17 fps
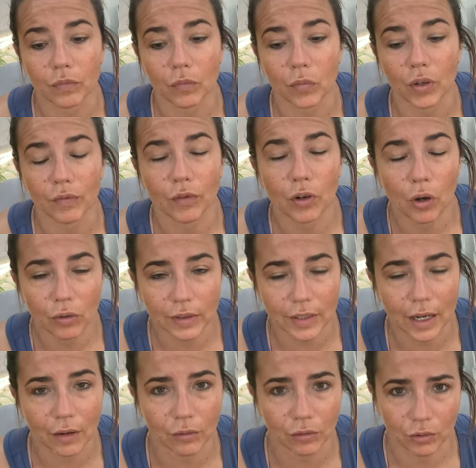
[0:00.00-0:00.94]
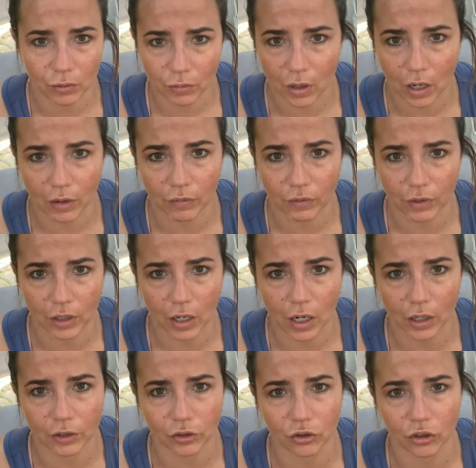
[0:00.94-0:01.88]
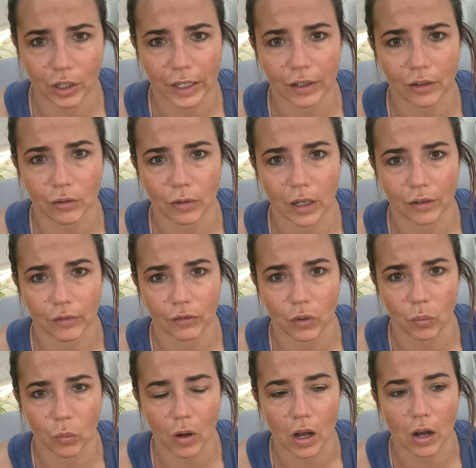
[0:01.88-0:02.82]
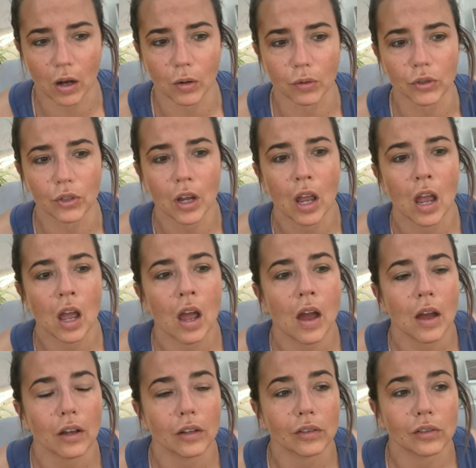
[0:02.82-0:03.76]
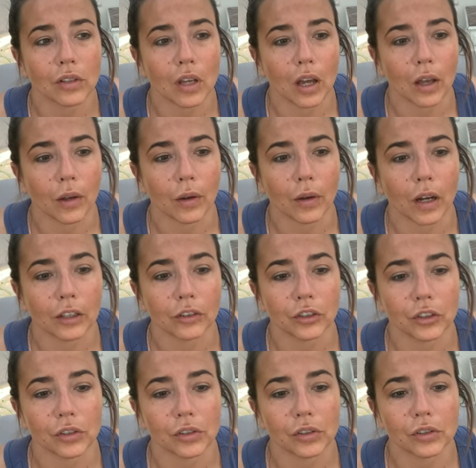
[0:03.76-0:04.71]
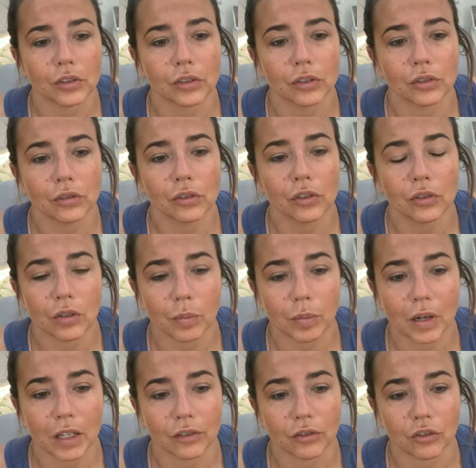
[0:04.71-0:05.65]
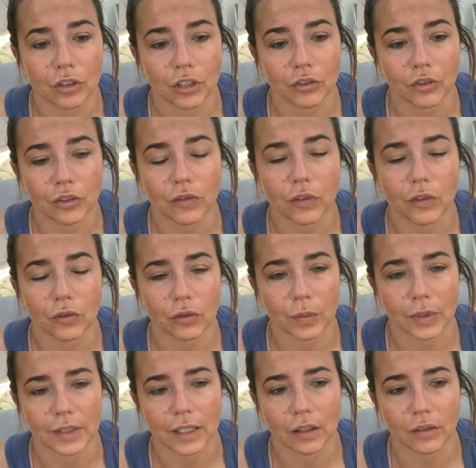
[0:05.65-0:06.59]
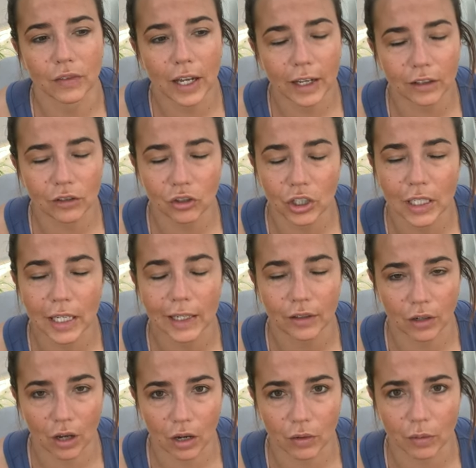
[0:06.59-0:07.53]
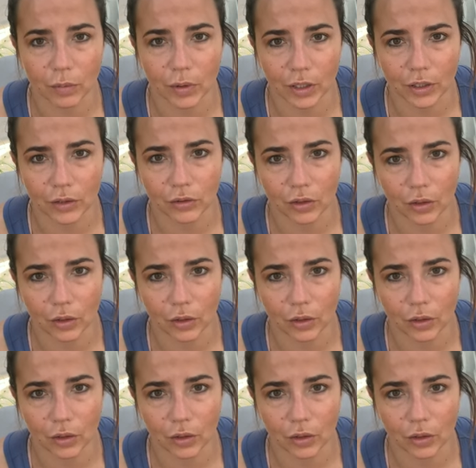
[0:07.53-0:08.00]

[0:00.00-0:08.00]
with lockdowns all over the country and all over the world. So I just took the plunge and I just thought to myself, actually, no, I'm gonna